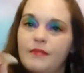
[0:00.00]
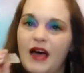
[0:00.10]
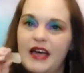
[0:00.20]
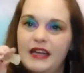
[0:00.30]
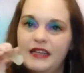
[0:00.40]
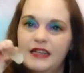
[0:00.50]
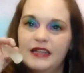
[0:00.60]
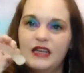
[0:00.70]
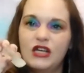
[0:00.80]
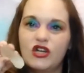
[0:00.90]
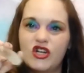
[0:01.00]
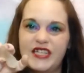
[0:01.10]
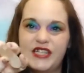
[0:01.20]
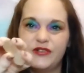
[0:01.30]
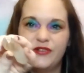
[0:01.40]
my
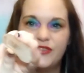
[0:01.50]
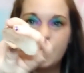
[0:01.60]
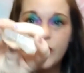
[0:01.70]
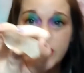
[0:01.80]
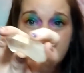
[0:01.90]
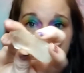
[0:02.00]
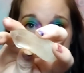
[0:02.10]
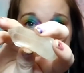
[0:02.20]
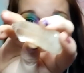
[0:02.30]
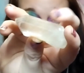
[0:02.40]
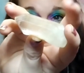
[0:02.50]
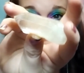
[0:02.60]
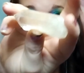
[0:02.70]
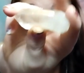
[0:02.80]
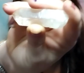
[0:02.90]
crystals, quartz
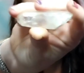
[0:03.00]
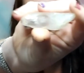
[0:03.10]
crystals that I